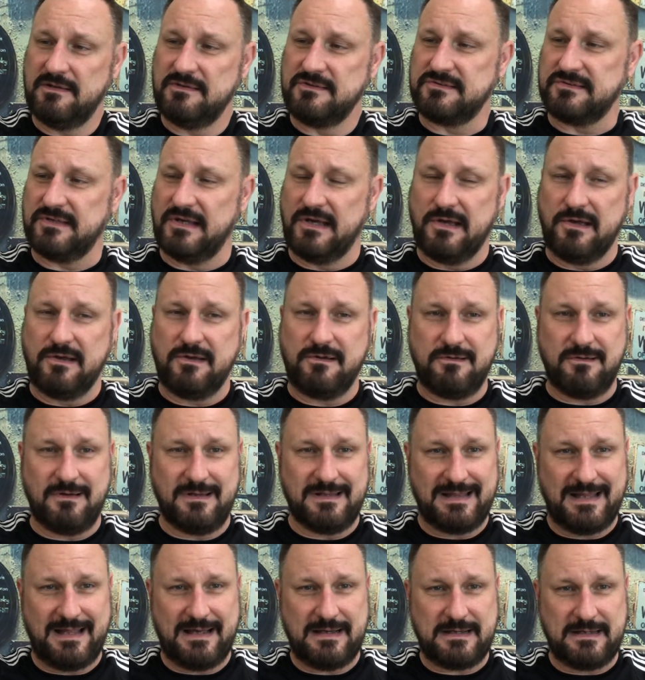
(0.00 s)
So
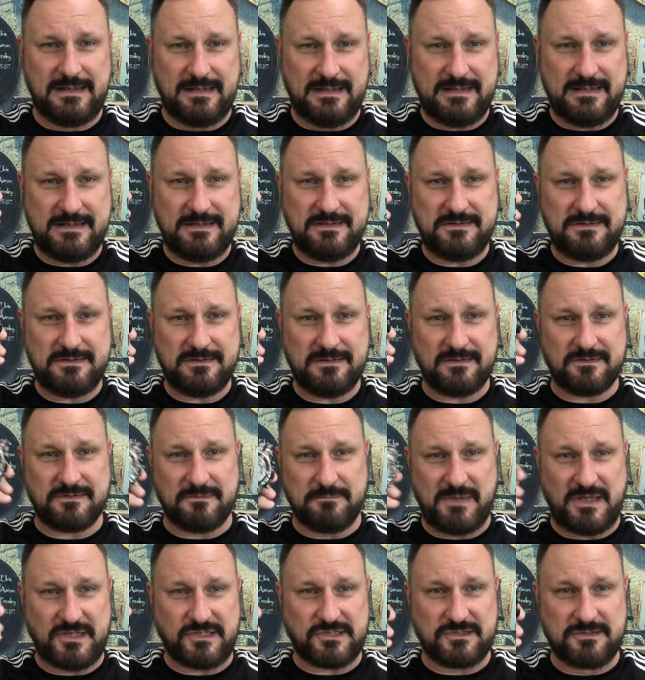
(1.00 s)
luckily, as I
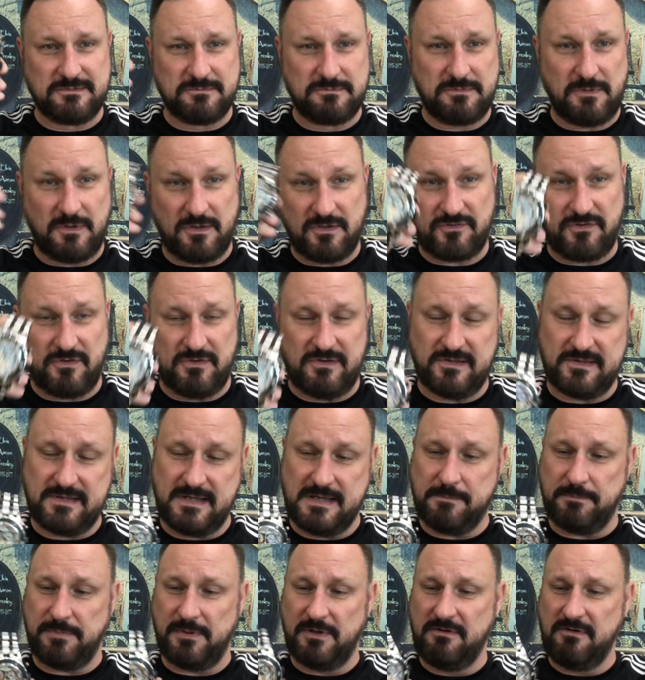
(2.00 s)
mentioned when I was doing the
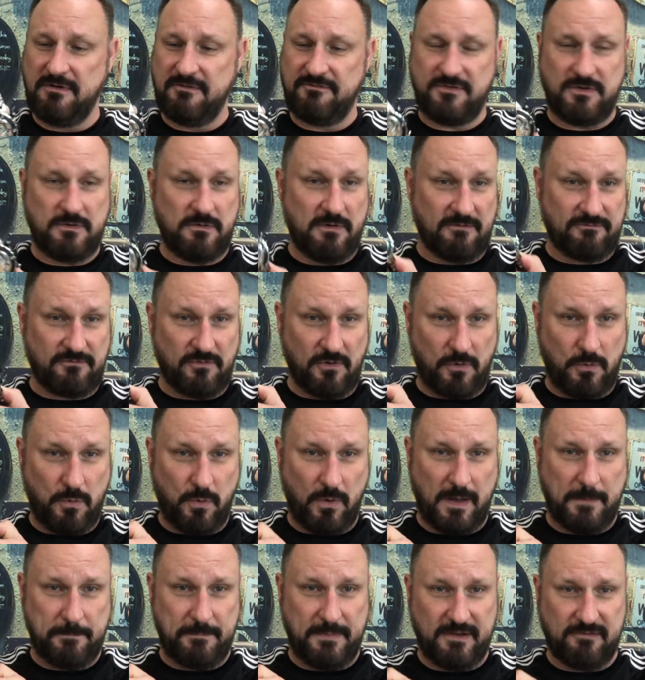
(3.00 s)
Deep Blue review, I've got
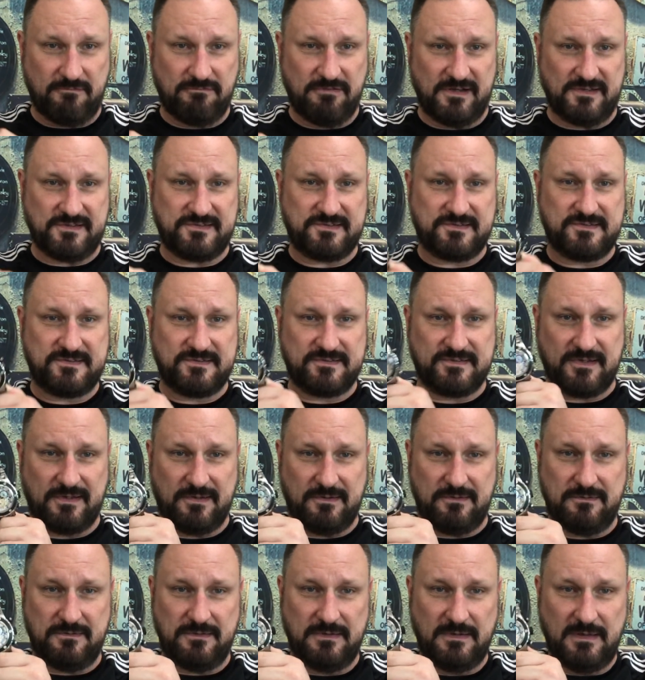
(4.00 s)
quite big wrists,
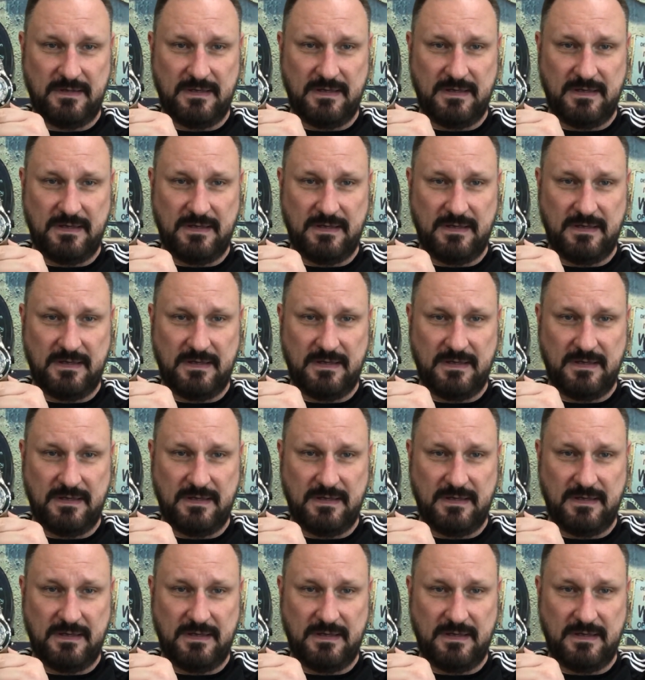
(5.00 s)
so